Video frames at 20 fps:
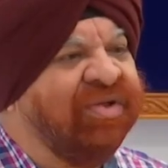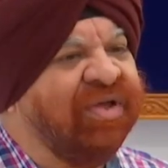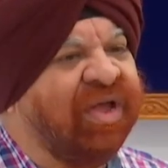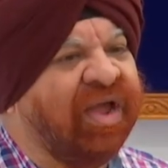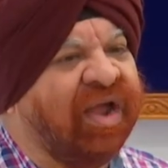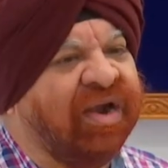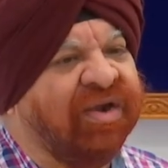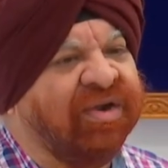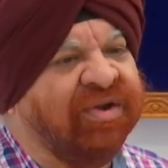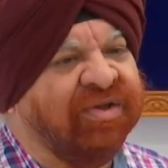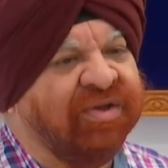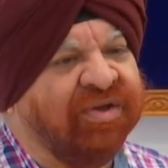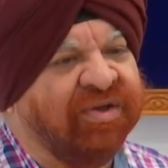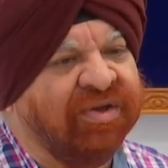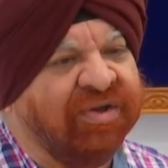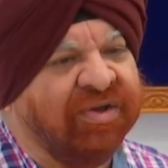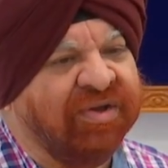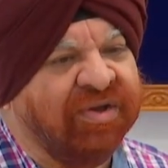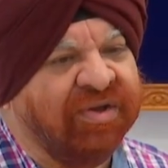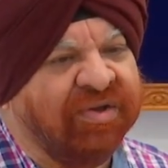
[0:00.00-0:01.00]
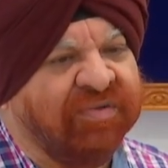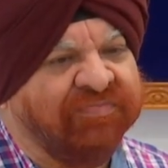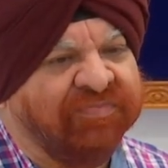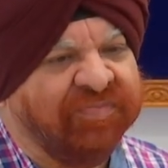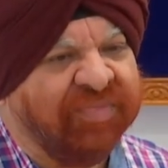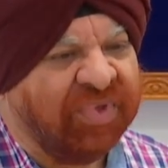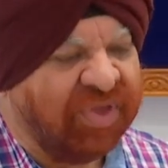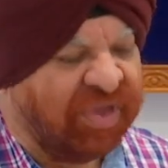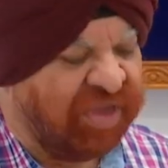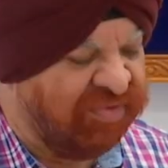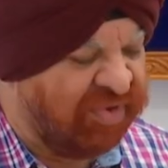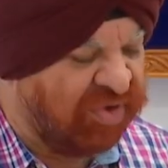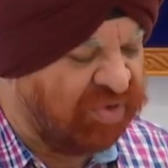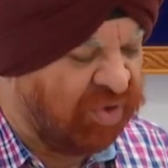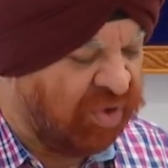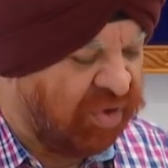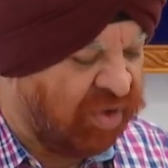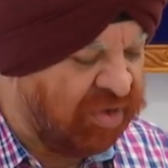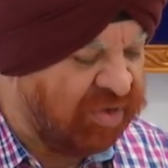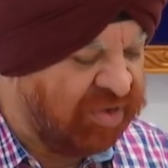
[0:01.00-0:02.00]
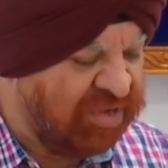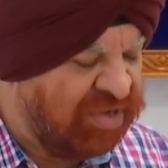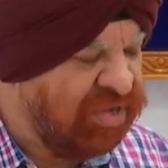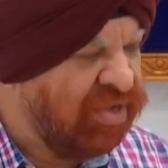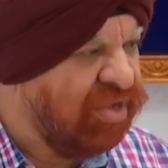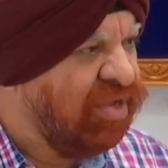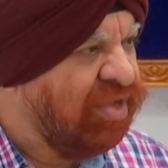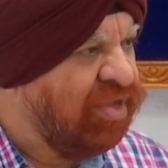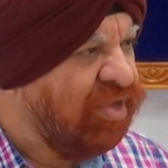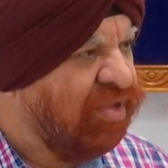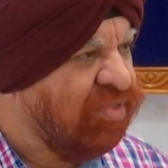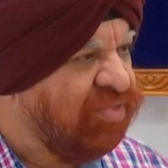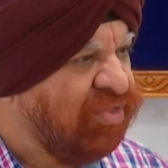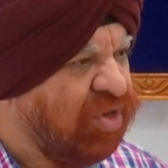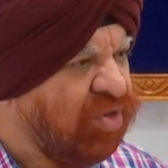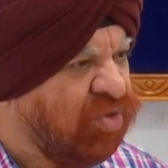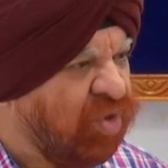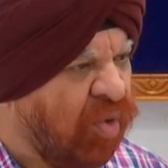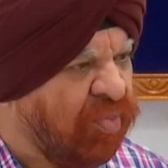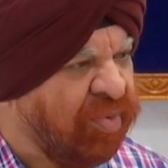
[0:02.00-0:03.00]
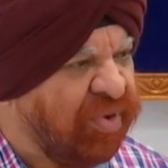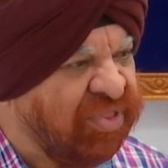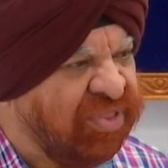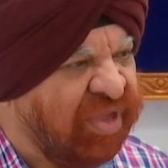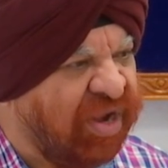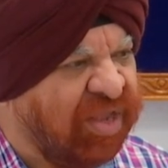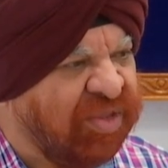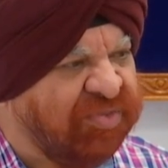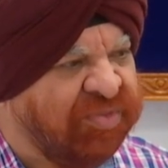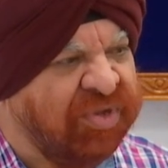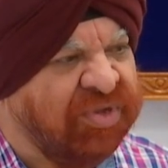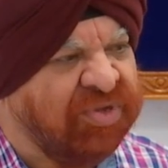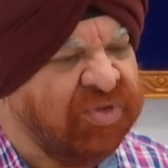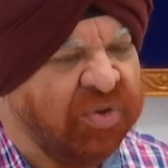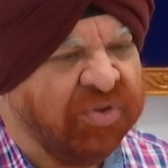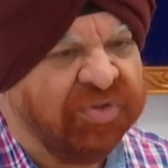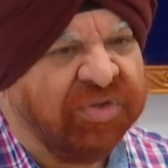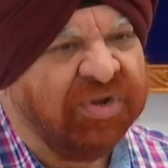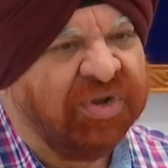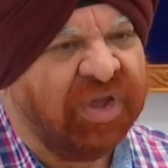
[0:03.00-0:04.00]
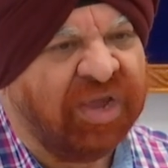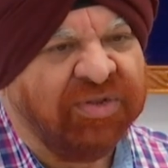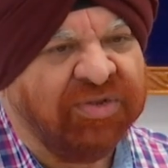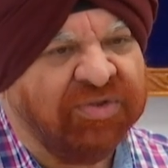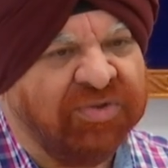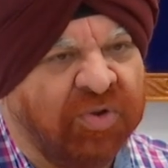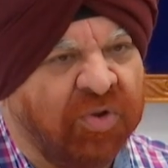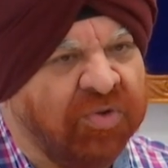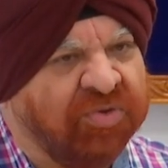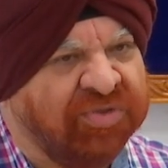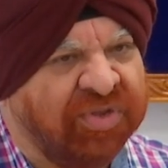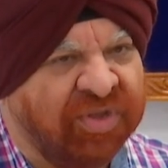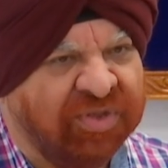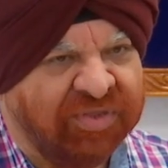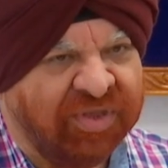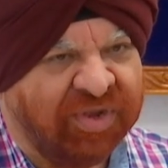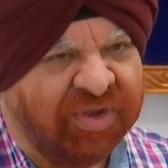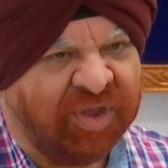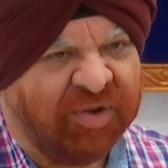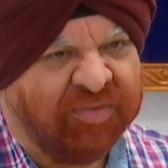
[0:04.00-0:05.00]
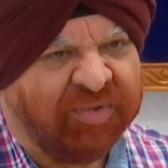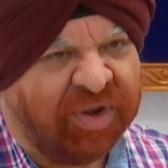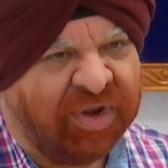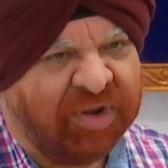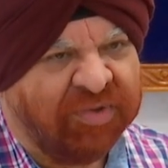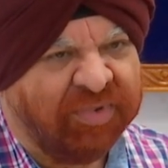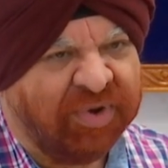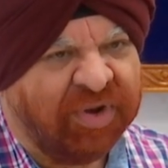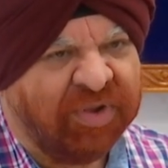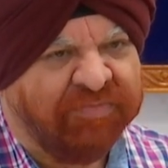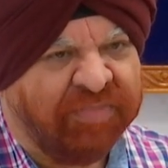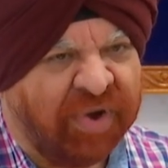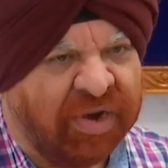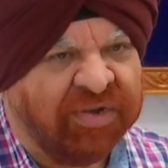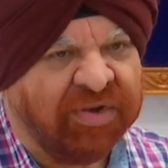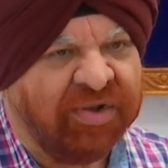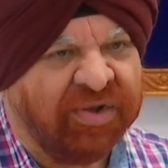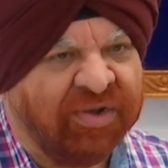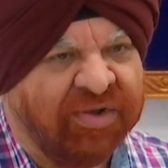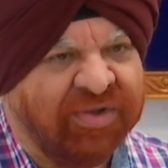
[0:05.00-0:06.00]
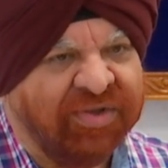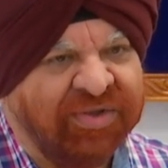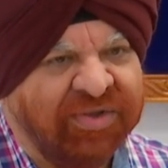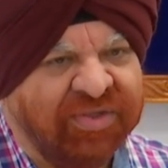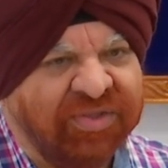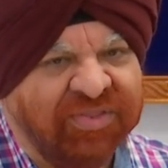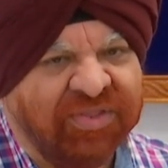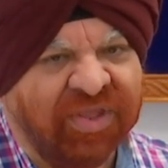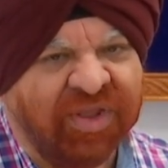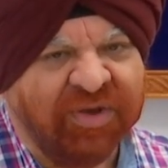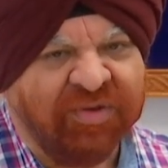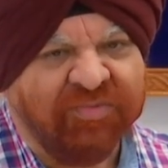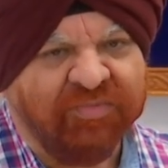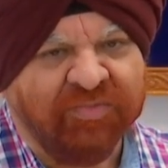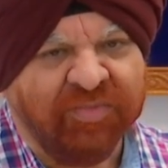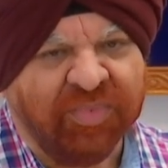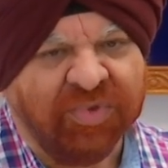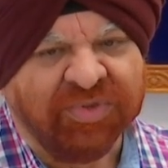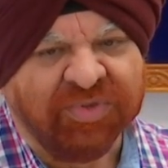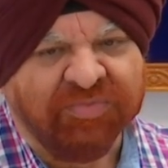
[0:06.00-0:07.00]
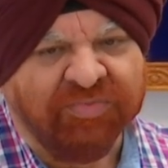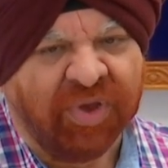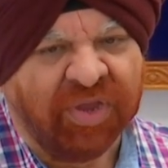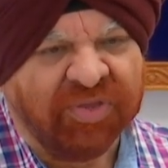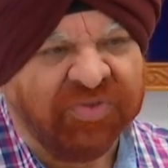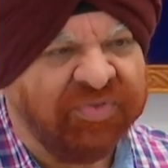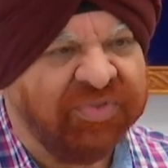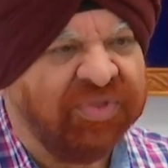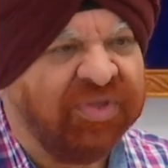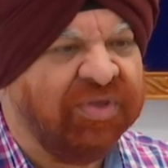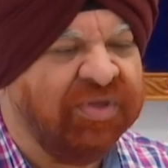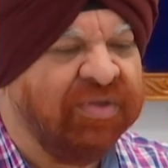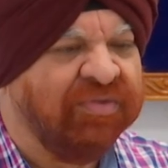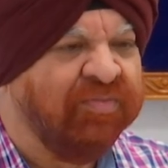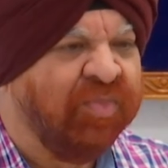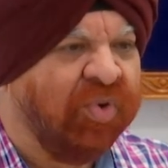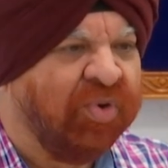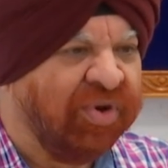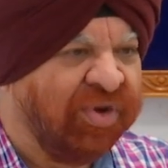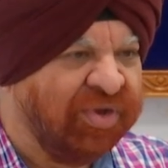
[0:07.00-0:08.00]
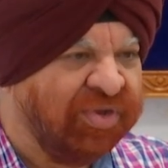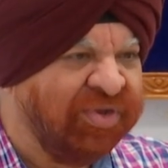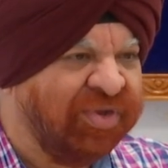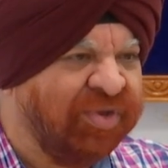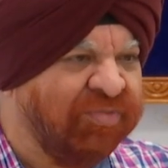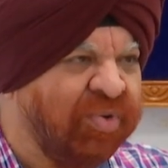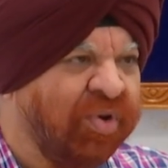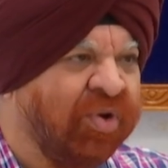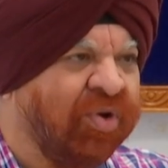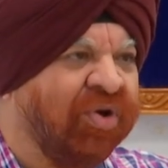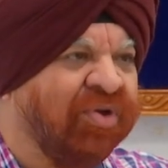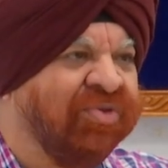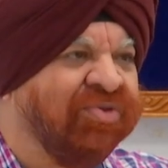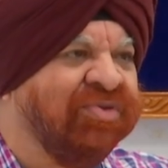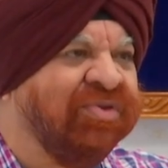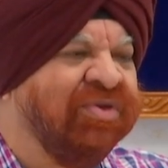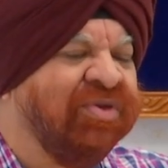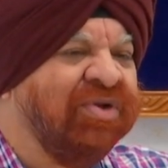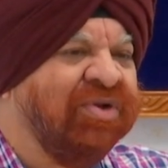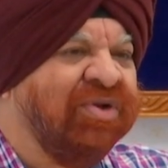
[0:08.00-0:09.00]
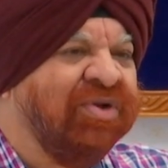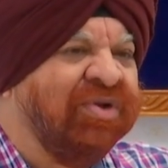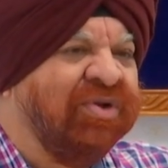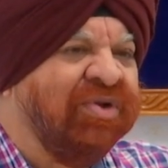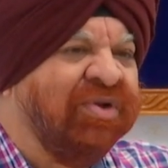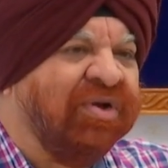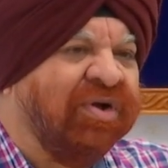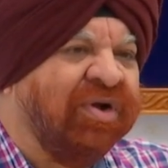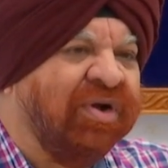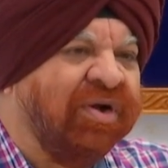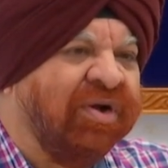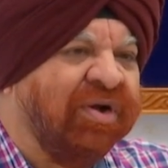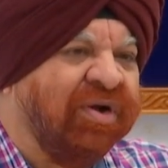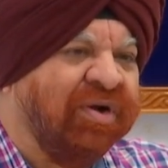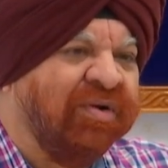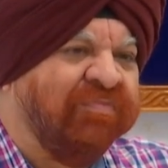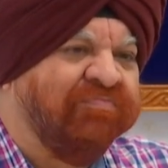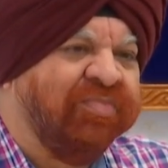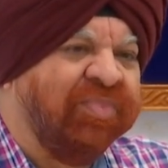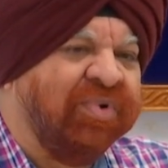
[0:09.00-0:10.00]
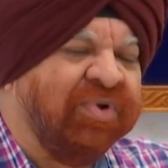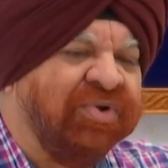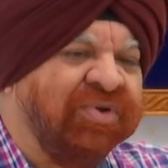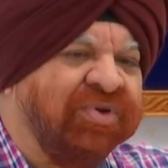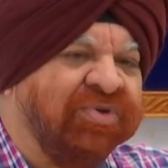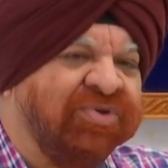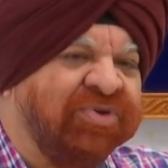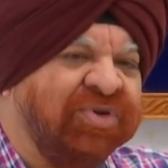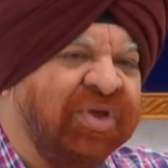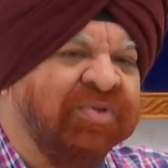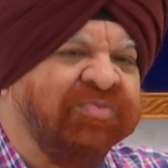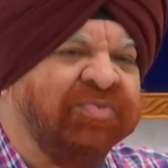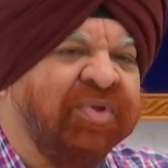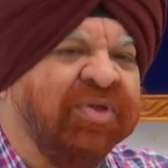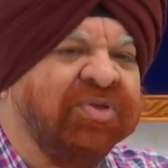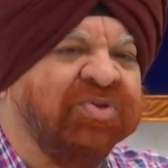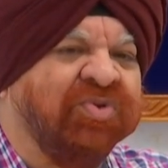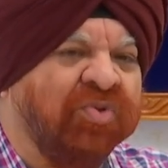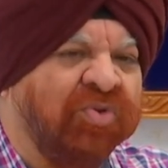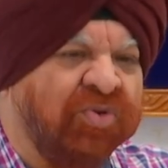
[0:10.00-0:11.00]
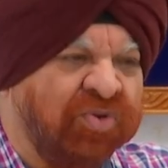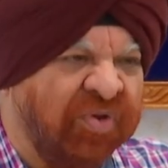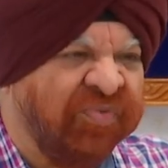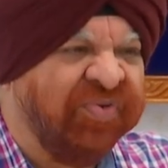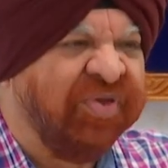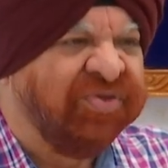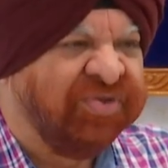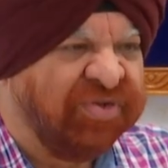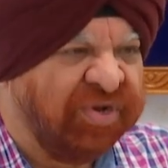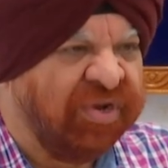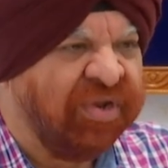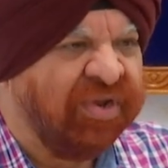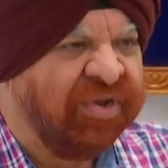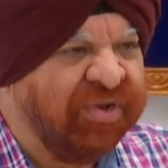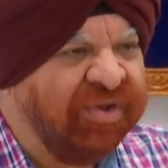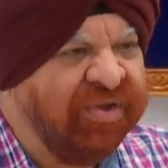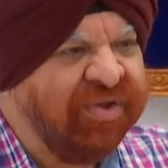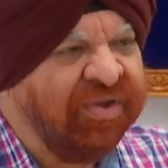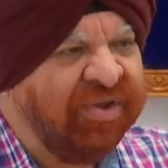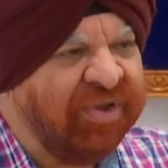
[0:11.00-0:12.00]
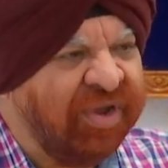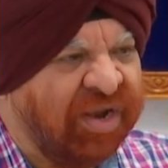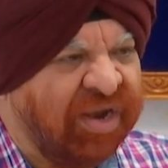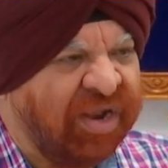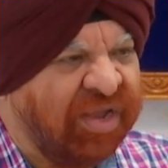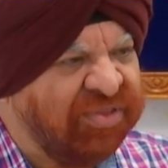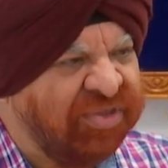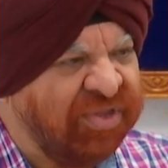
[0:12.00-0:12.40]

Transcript: and uh, give a talk. The topic that has been chosen, I don't think there can be anybody better than Ms. Bhaswati Mukherjee because uh, she has been a student of history and I